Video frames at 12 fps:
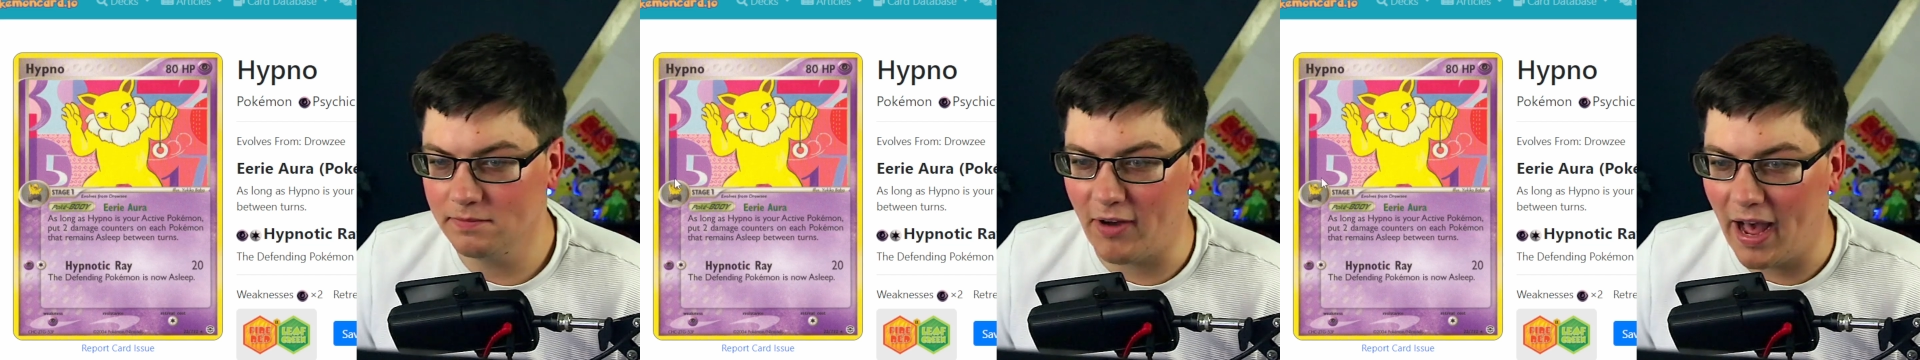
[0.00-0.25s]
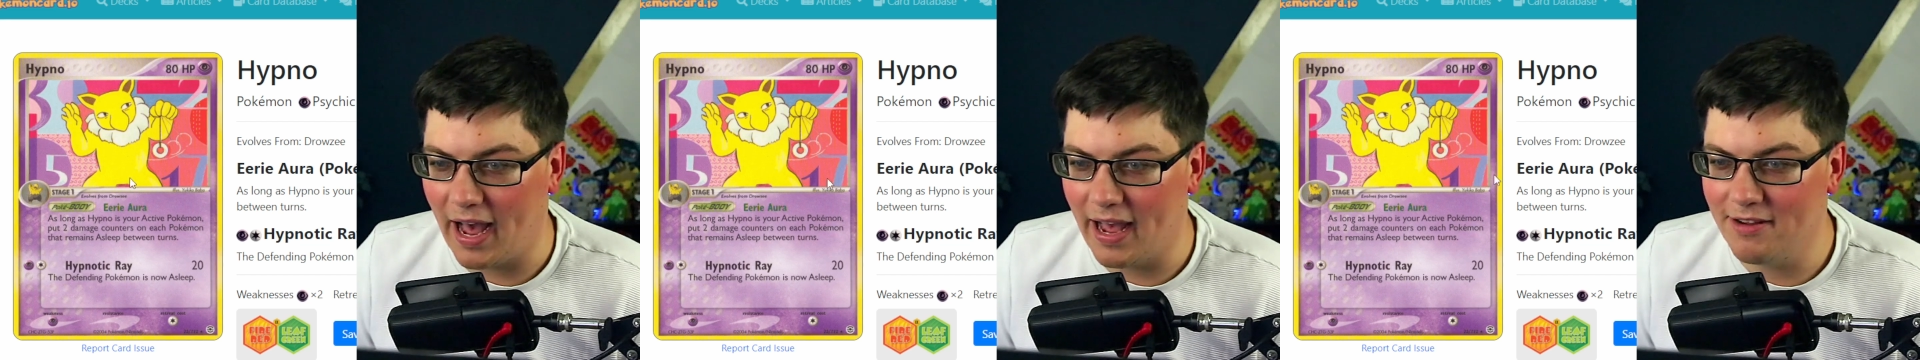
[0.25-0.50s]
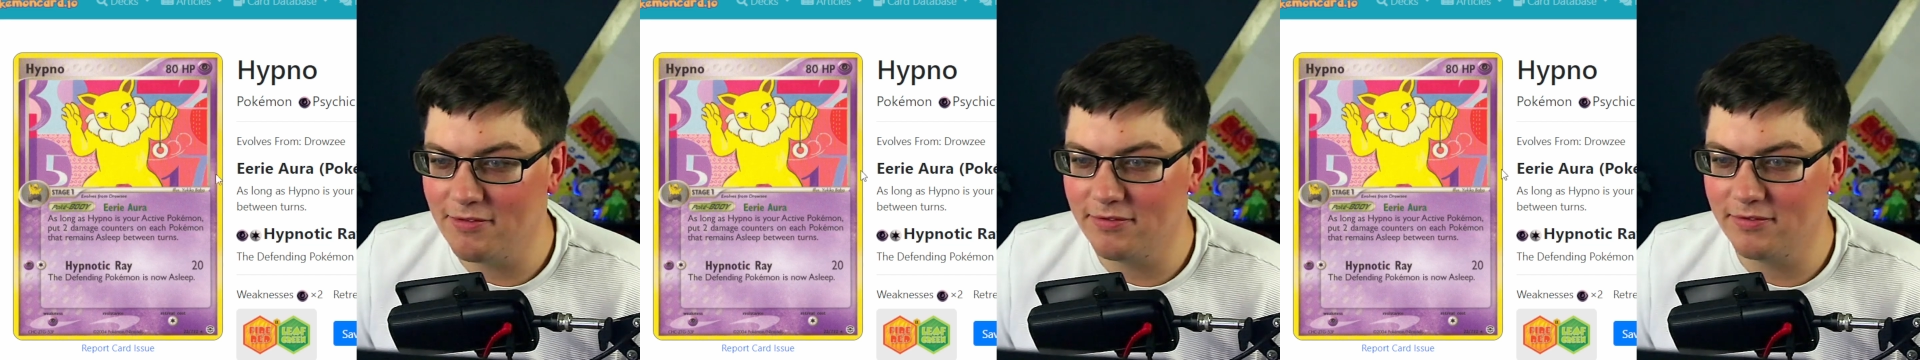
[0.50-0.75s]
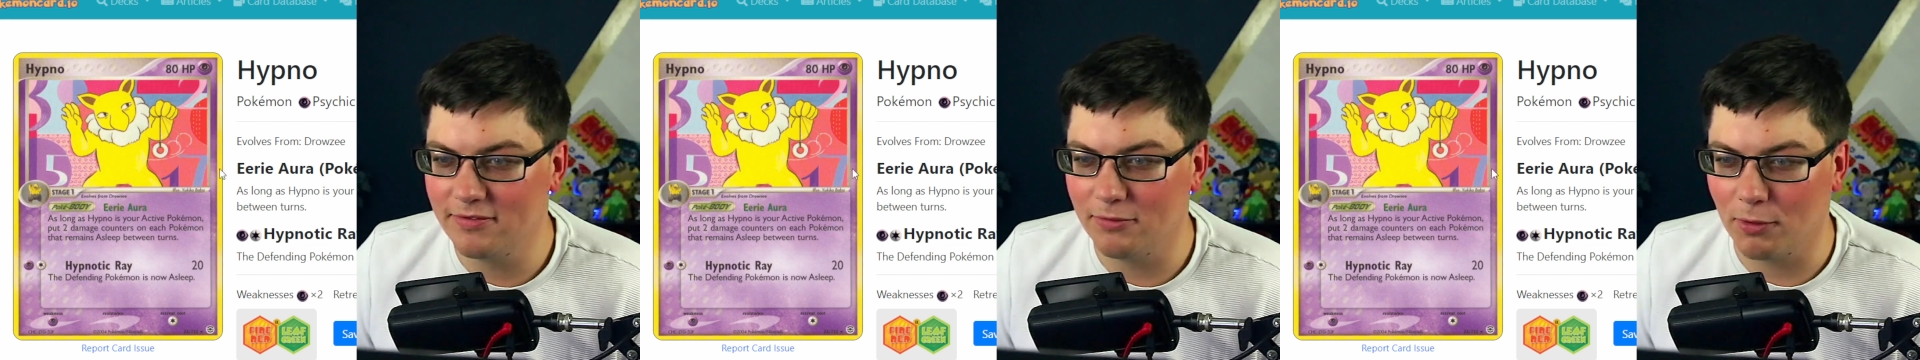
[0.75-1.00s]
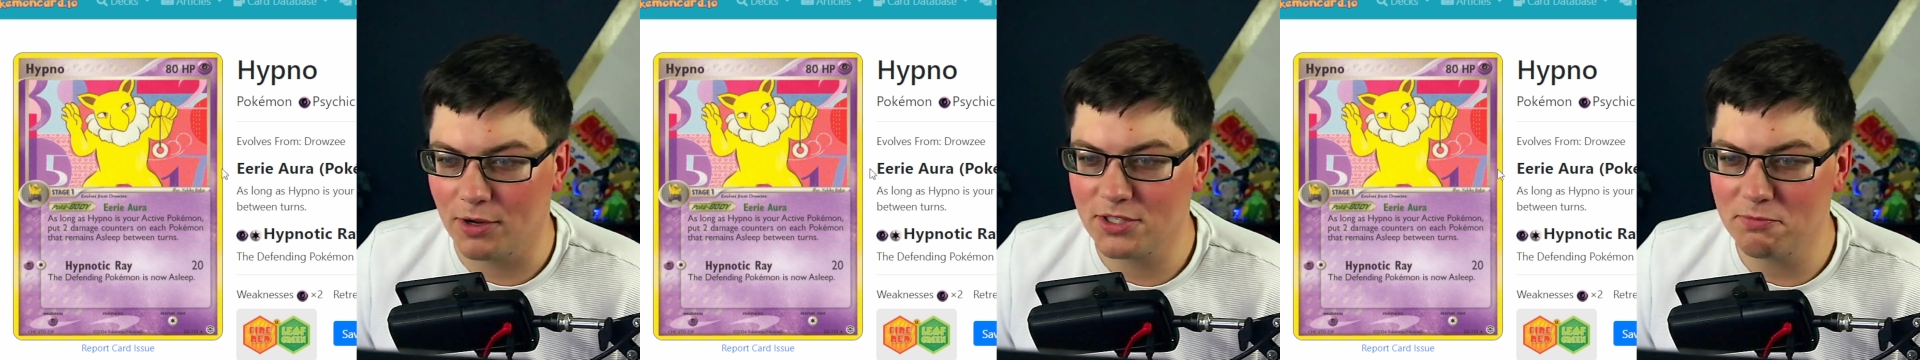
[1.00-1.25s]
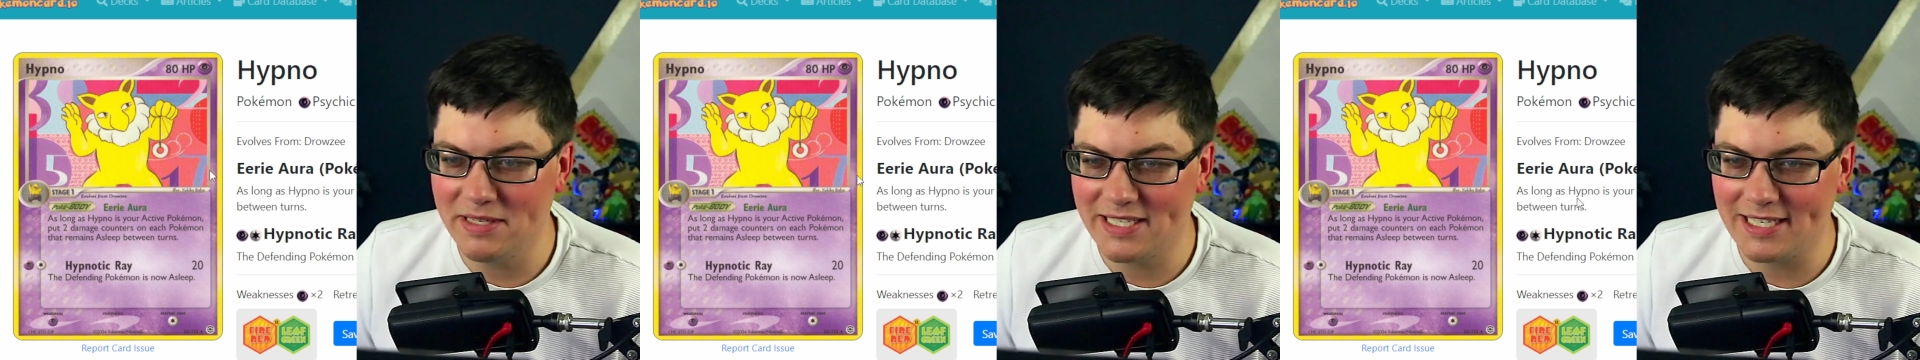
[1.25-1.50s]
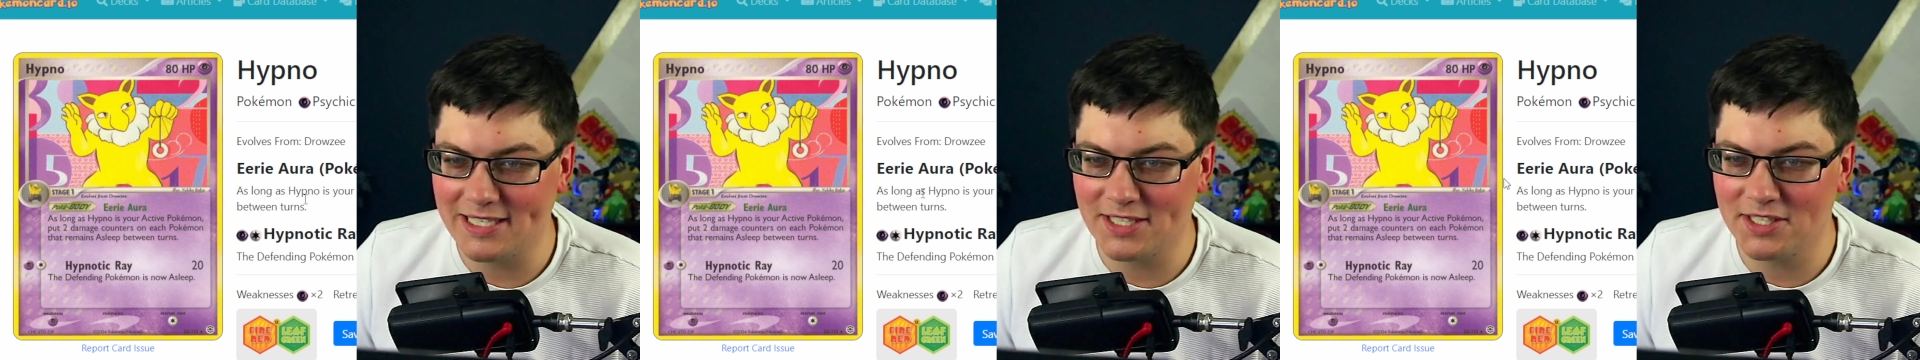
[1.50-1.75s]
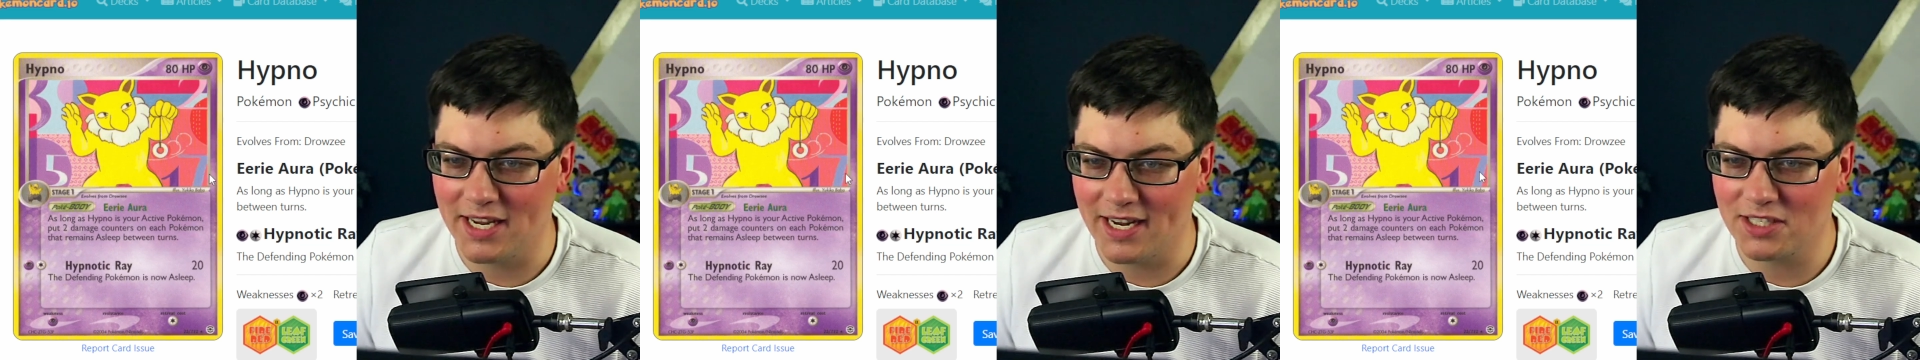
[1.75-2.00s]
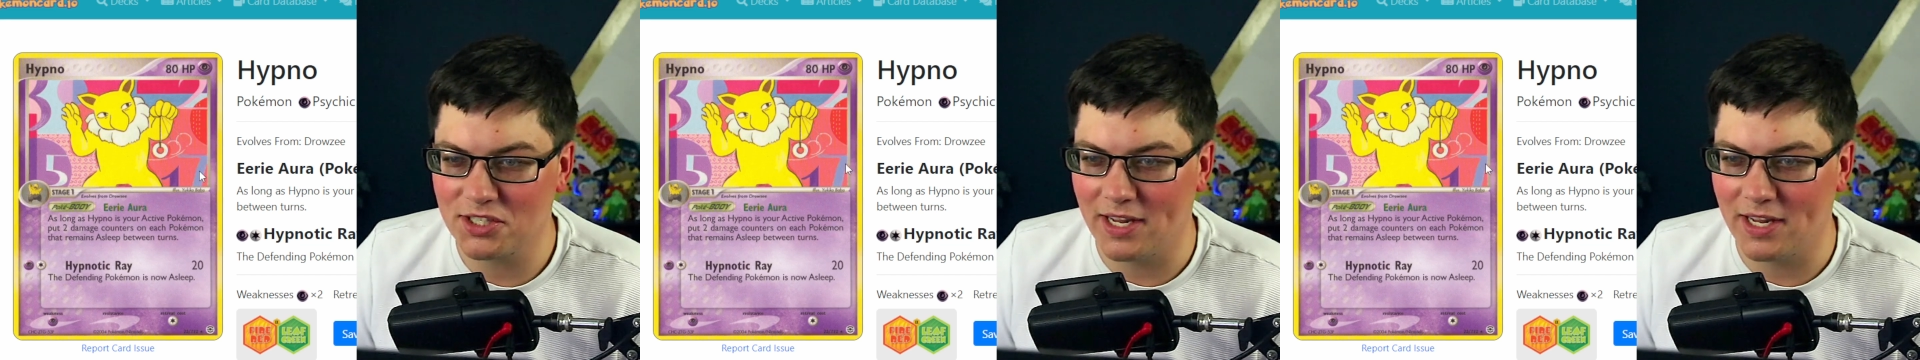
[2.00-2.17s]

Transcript: 5. We're also missing 6.